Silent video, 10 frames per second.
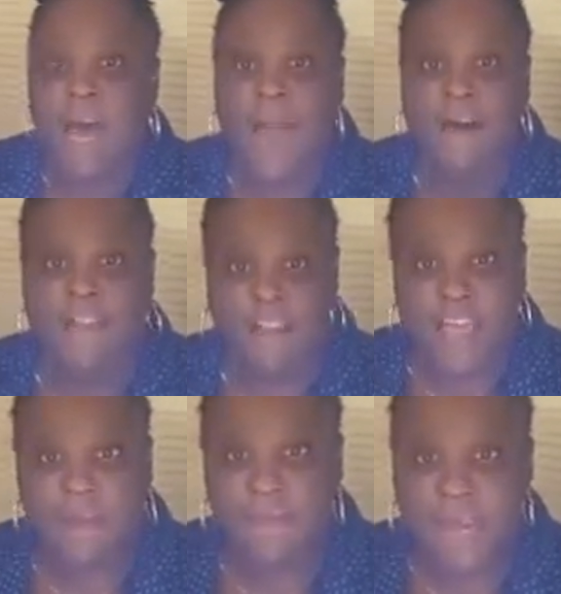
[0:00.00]
I've
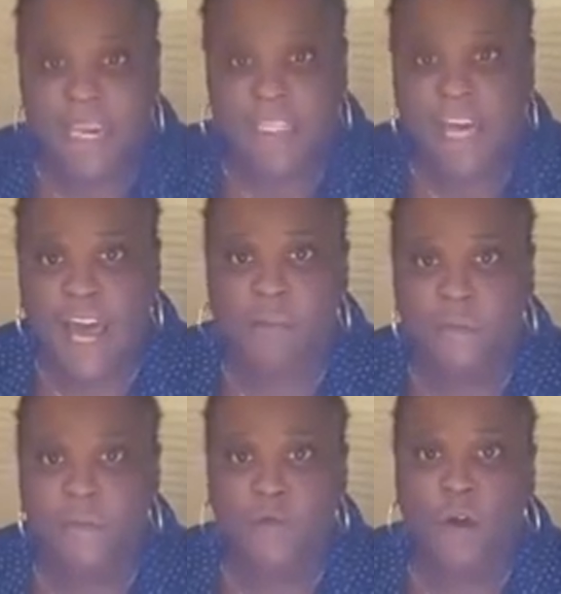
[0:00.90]
said many times
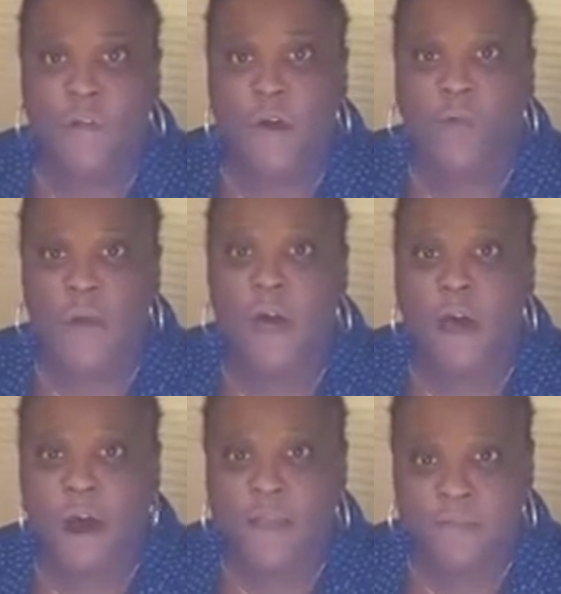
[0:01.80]
before that we
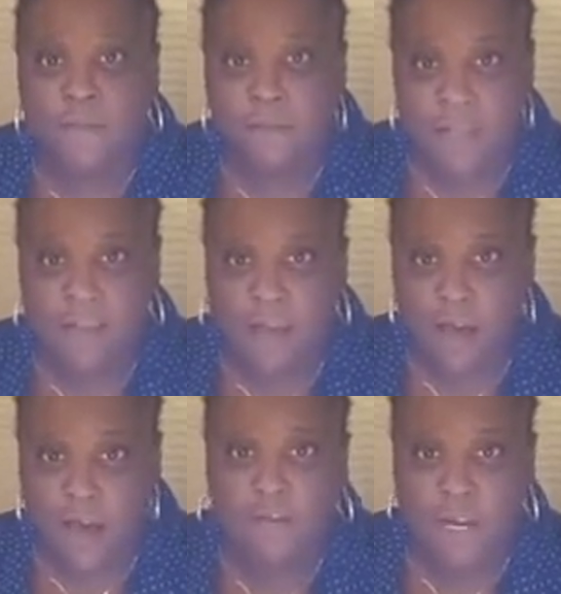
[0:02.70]
are in the midst
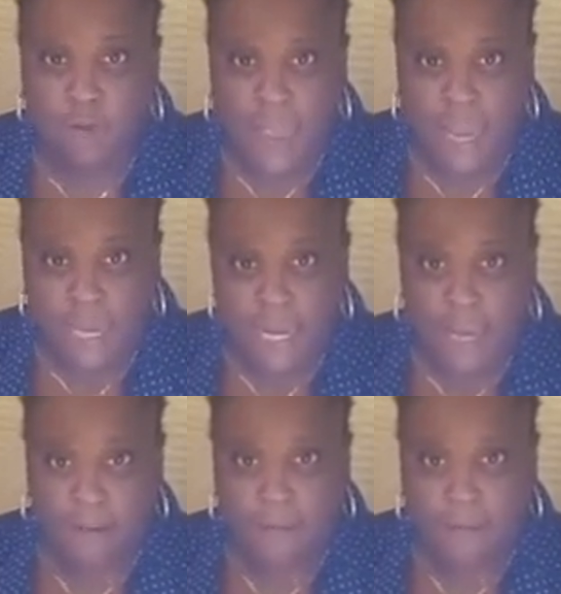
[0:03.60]
of an awakening,